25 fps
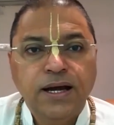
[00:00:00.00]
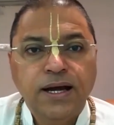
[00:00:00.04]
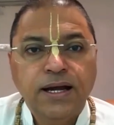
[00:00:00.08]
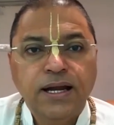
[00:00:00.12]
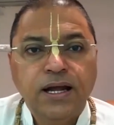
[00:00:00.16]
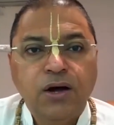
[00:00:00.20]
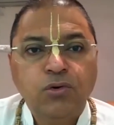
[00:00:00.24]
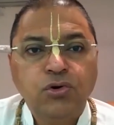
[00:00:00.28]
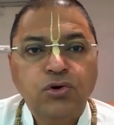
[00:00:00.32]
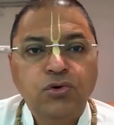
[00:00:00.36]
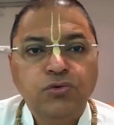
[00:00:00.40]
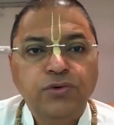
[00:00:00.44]

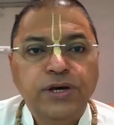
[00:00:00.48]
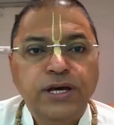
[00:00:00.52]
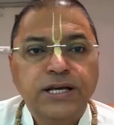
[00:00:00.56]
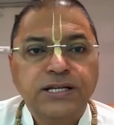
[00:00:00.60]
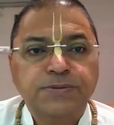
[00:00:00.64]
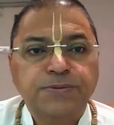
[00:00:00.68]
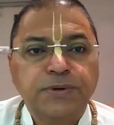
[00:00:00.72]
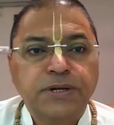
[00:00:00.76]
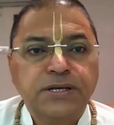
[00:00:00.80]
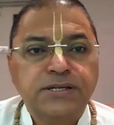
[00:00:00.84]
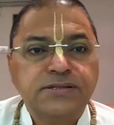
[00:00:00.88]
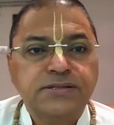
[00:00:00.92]
And how do we
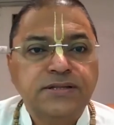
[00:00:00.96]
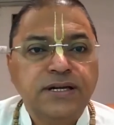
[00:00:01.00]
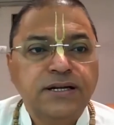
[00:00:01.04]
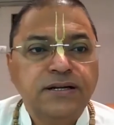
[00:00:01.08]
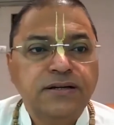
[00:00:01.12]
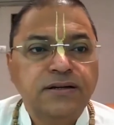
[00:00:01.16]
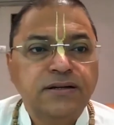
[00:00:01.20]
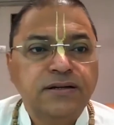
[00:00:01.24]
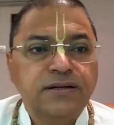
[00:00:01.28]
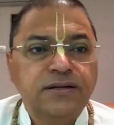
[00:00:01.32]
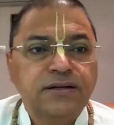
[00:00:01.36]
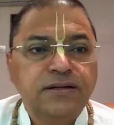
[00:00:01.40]
express
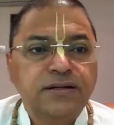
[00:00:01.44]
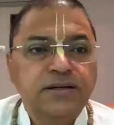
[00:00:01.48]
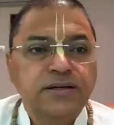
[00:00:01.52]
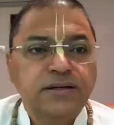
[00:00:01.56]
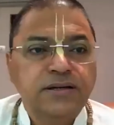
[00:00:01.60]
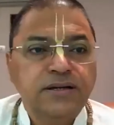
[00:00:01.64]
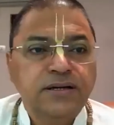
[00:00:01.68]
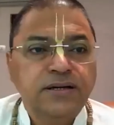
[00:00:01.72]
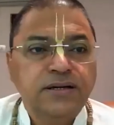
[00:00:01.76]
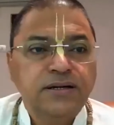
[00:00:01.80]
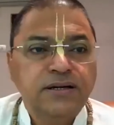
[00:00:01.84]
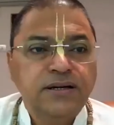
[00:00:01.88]
that
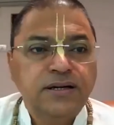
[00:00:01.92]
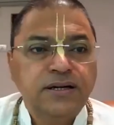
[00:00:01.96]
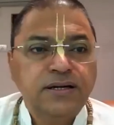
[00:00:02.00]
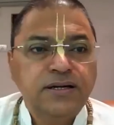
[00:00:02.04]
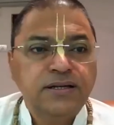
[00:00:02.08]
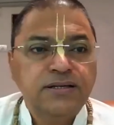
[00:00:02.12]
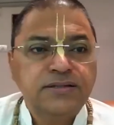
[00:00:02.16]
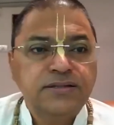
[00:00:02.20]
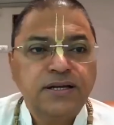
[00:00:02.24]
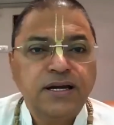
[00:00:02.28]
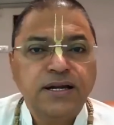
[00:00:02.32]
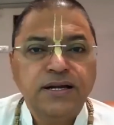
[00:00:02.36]

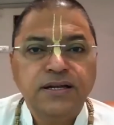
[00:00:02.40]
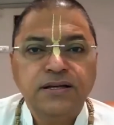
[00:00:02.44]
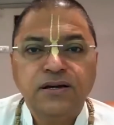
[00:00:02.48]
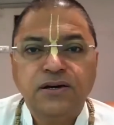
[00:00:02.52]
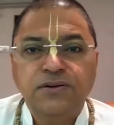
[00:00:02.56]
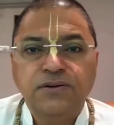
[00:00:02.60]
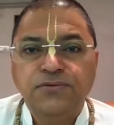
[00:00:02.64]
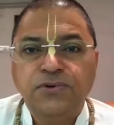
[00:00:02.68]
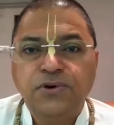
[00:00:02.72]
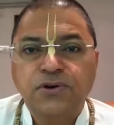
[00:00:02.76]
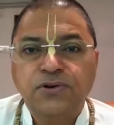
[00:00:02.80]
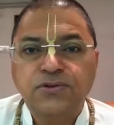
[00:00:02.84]
understanding
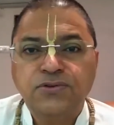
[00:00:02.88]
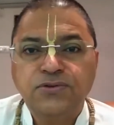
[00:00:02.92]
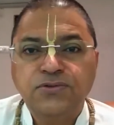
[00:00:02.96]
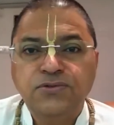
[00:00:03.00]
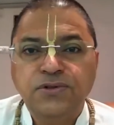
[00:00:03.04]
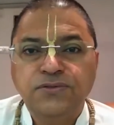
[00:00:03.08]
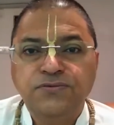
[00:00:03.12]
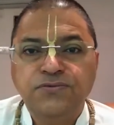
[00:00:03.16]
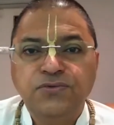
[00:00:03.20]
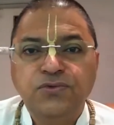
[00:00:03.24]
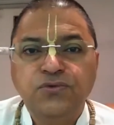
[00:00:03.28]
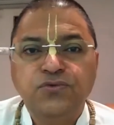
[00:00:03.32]
of
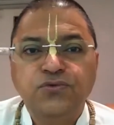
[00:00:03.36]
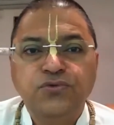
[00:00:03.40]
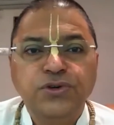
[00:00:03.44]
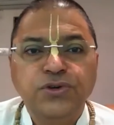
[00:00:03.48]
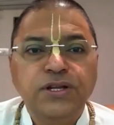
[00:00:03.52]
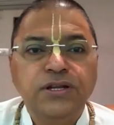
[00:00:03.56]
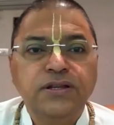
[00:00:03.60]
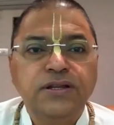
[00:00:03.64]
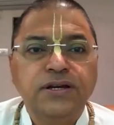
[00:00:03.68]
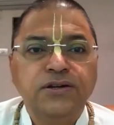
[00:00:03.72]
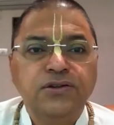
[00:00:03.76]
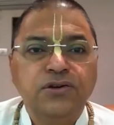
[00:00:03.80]
fortune? If you
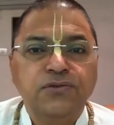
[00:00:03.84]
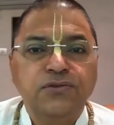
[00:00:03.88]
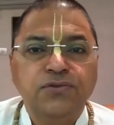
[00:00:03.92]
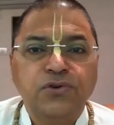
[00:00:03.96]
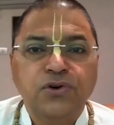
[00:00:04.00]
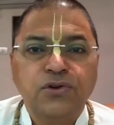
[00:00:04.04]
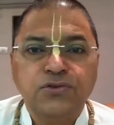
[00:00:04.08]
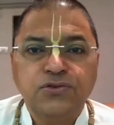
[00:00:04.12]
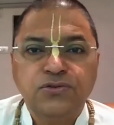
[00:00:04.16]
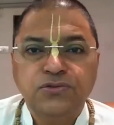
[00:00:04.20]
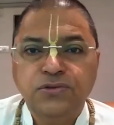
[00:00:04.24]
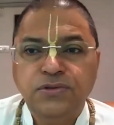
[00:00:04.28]
feel that you are
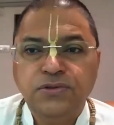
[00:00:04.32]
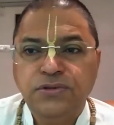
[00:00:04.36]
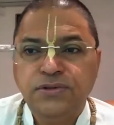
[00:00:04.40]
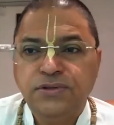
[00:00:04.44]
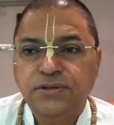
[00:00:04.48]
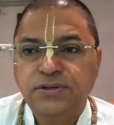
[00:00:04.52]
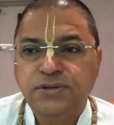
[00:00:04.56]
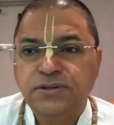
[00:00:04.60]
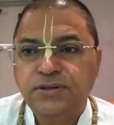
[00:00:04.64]
fortunate,